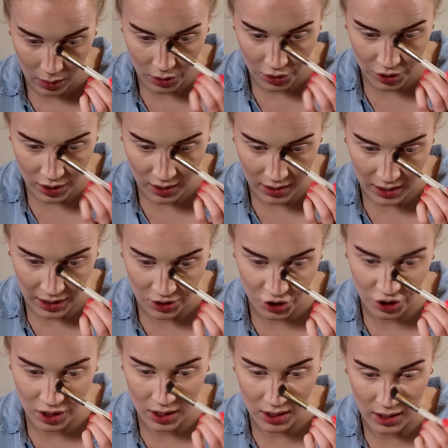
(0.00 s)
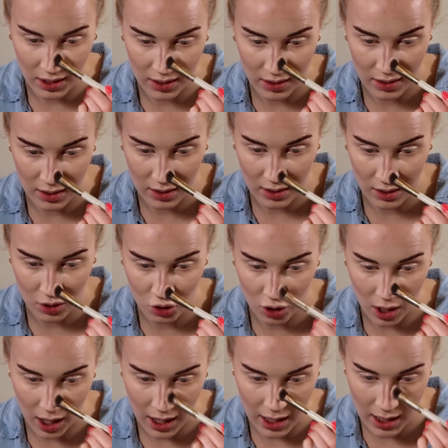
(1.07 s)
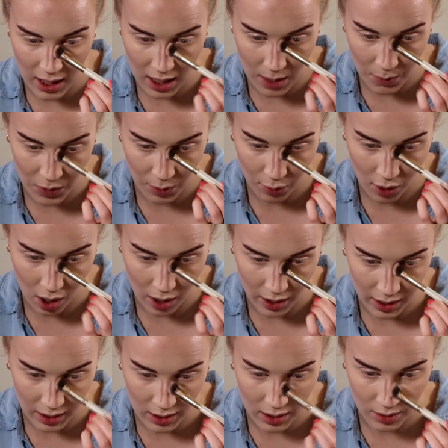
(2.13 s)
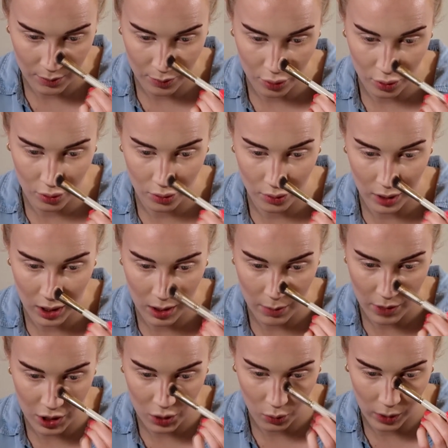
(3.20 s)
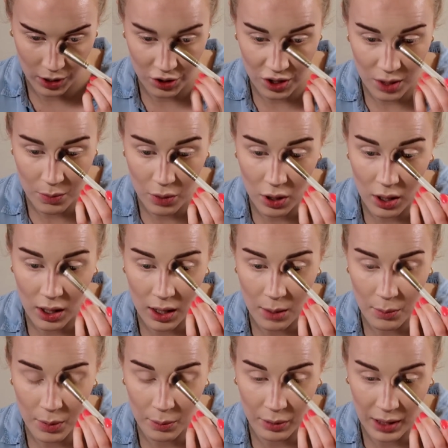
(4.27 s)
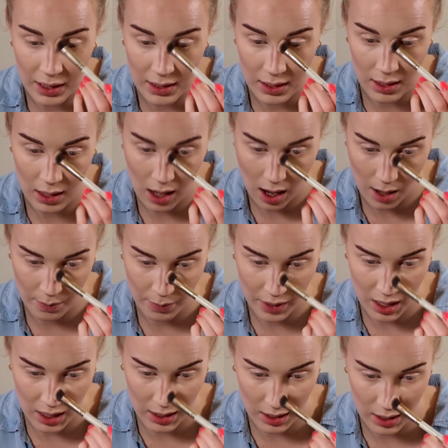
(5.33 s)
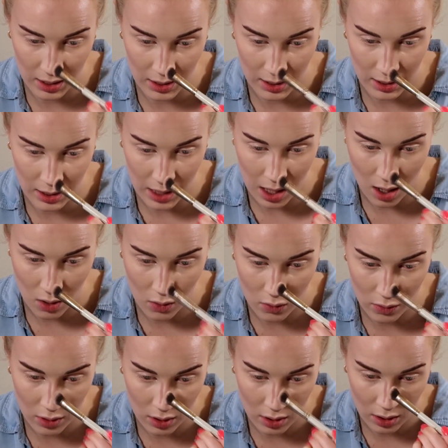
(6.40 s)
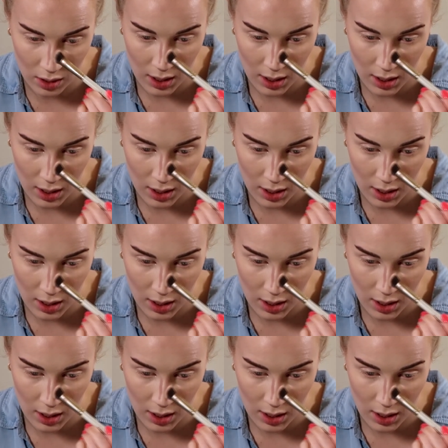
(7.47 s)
she said she does try and keep the product pretty much where she put it, but blends it up and then down,